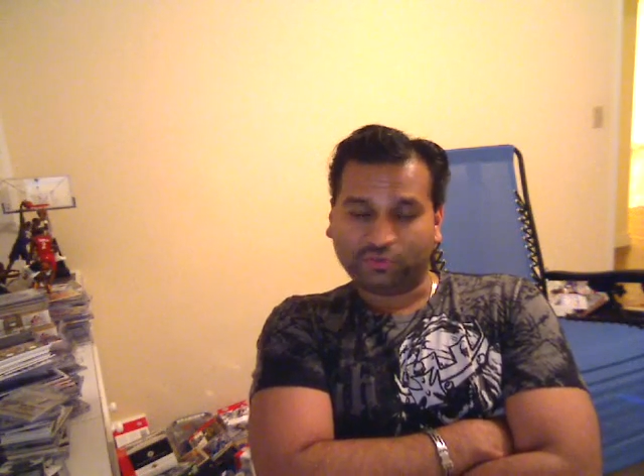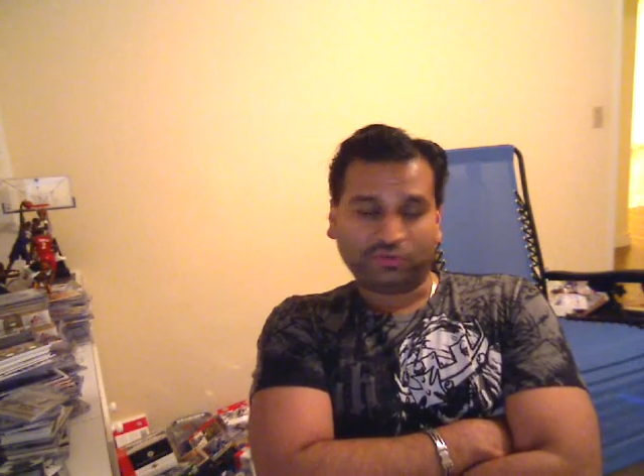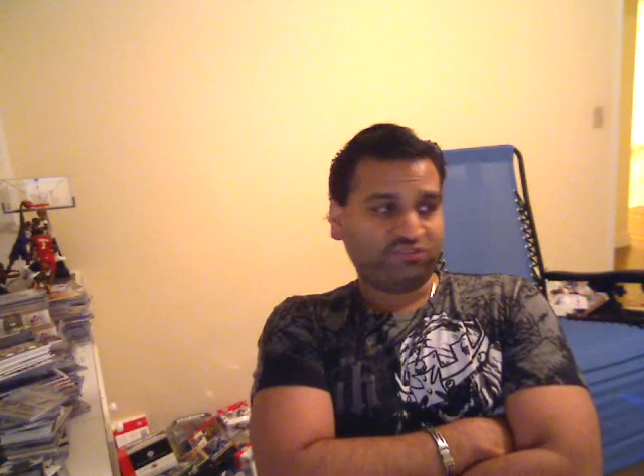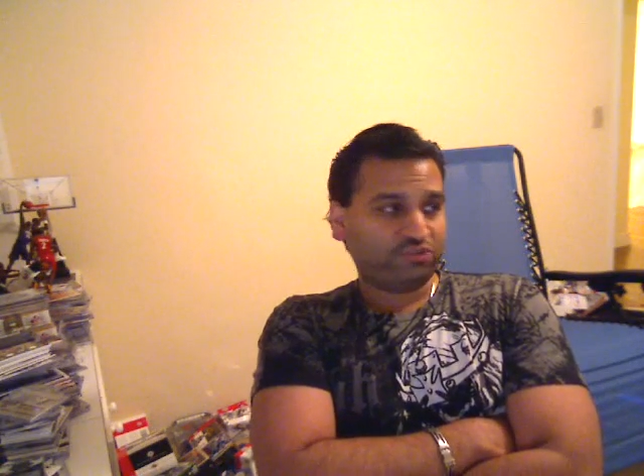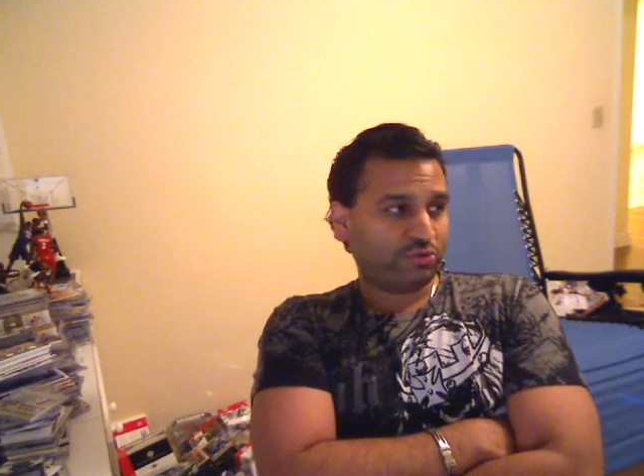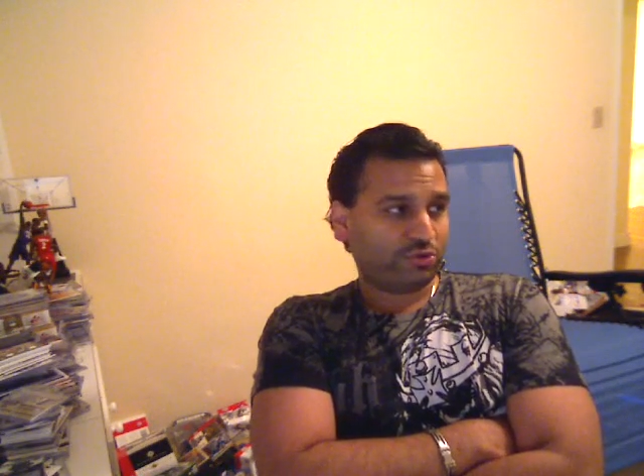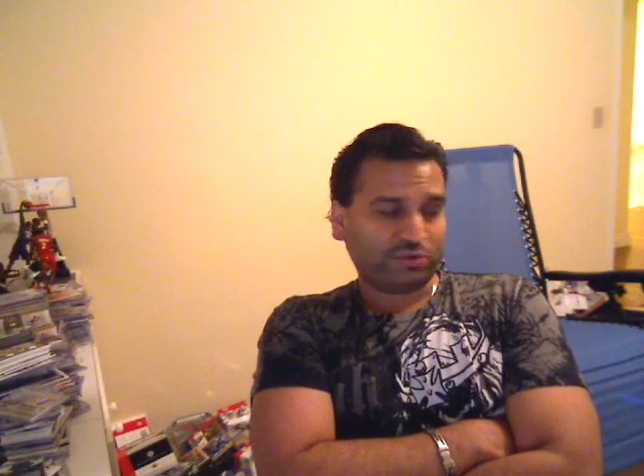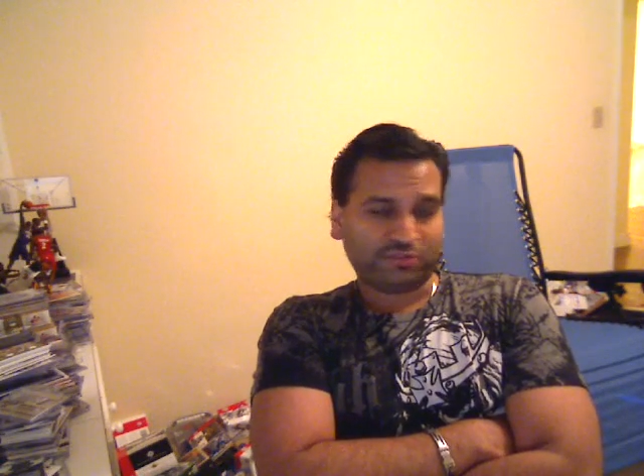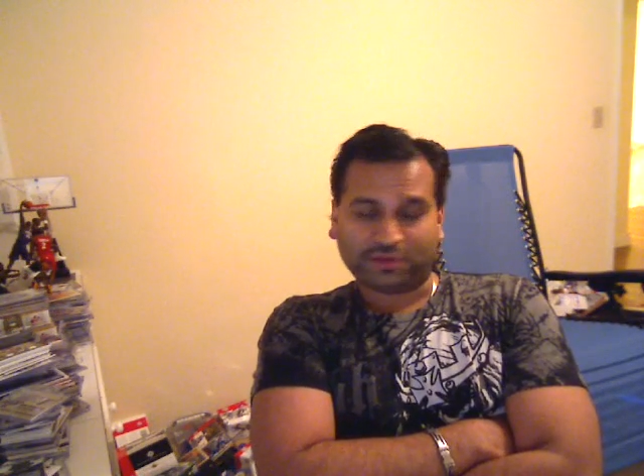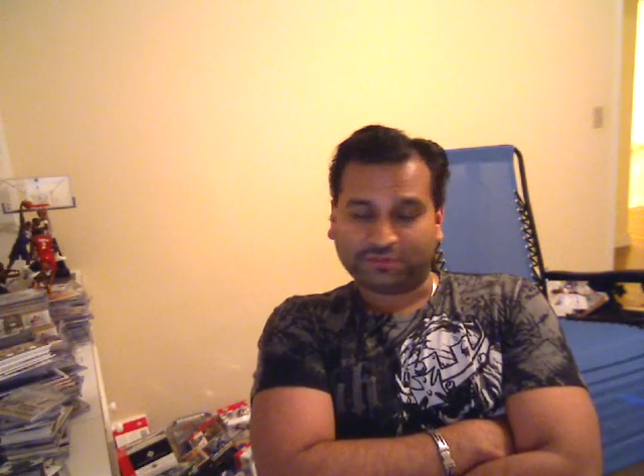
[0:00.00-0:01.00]
the original,
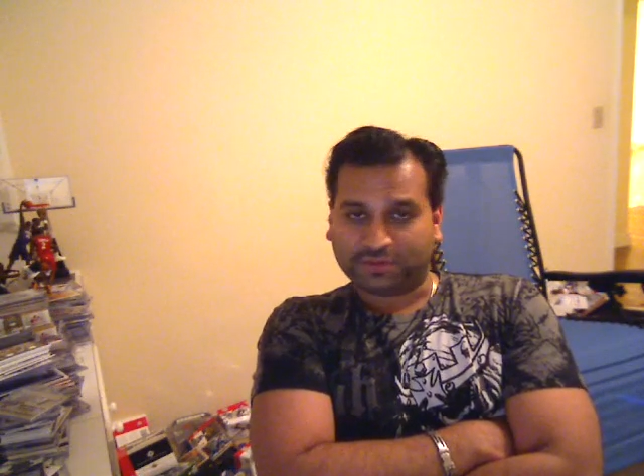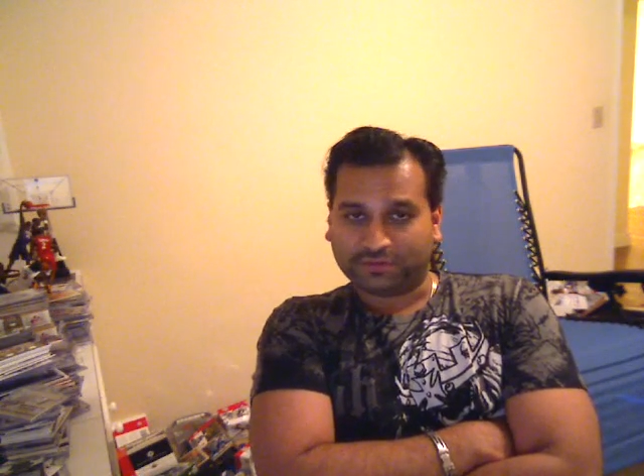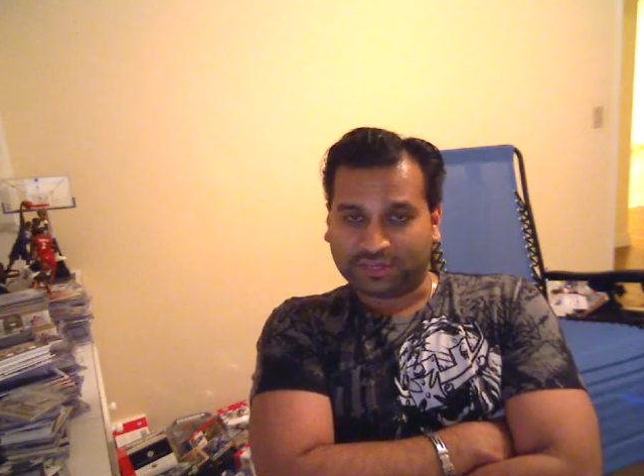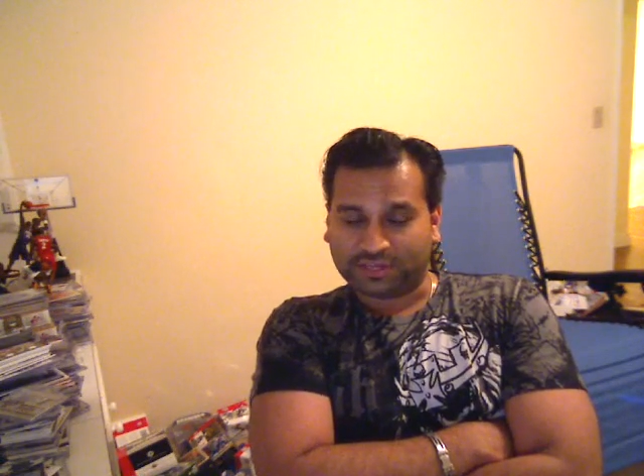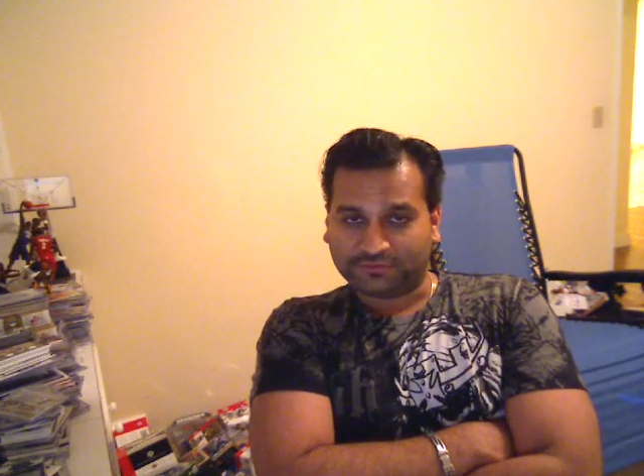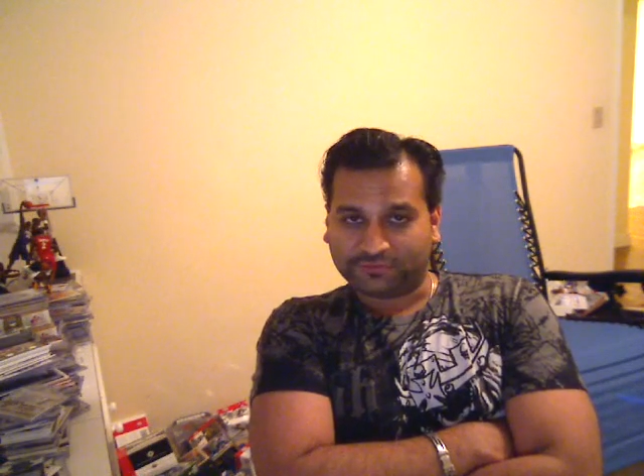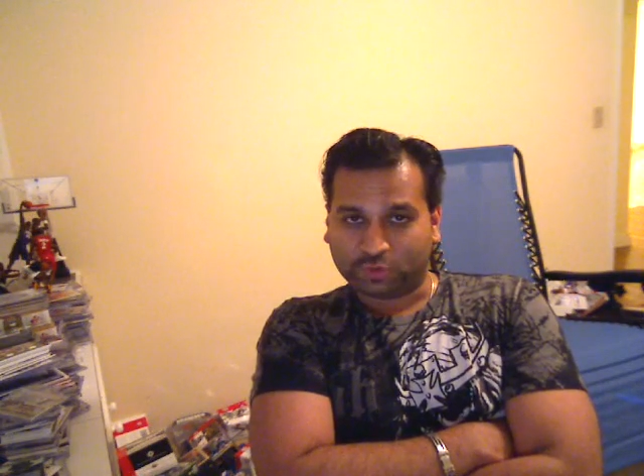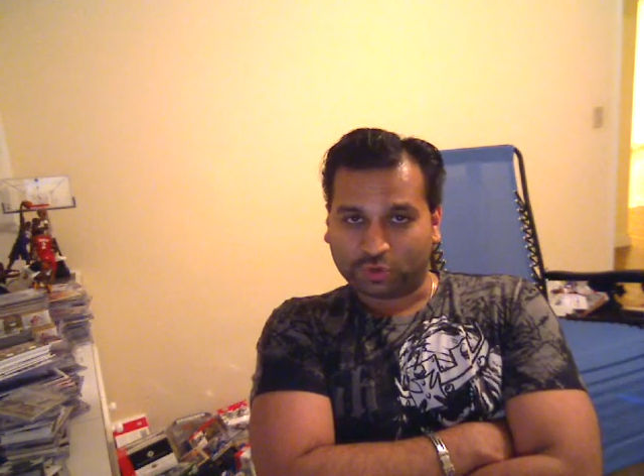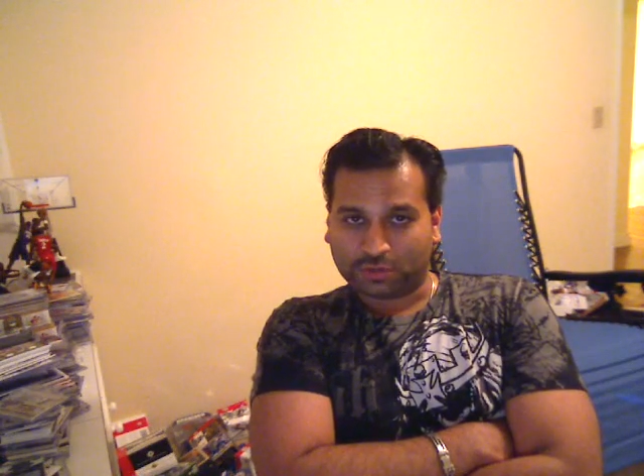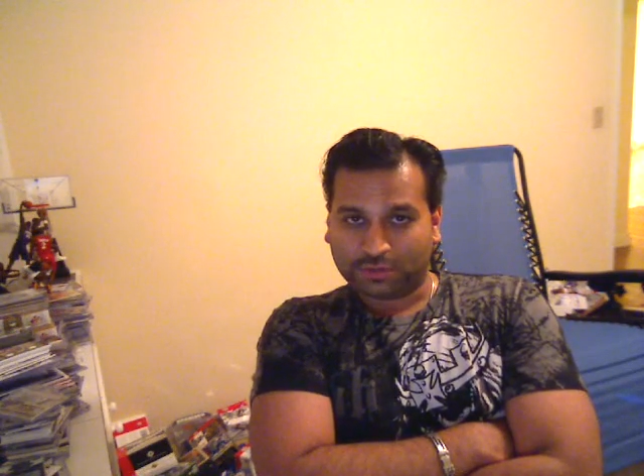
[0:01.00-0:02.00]
Chris five seven eight
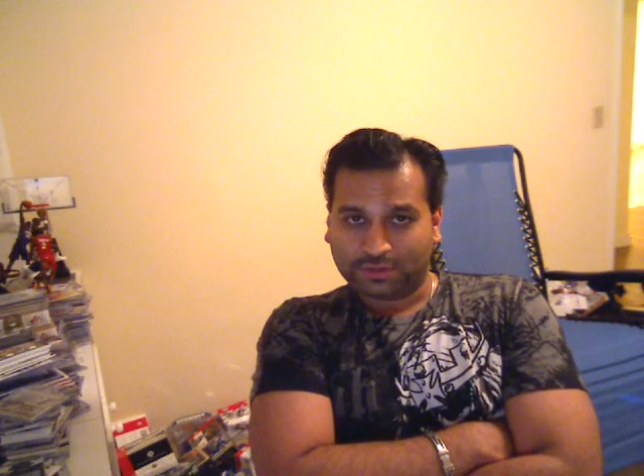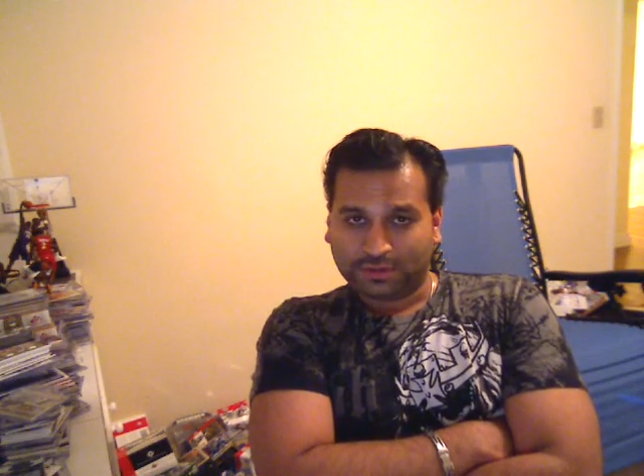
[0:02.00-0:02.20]
four.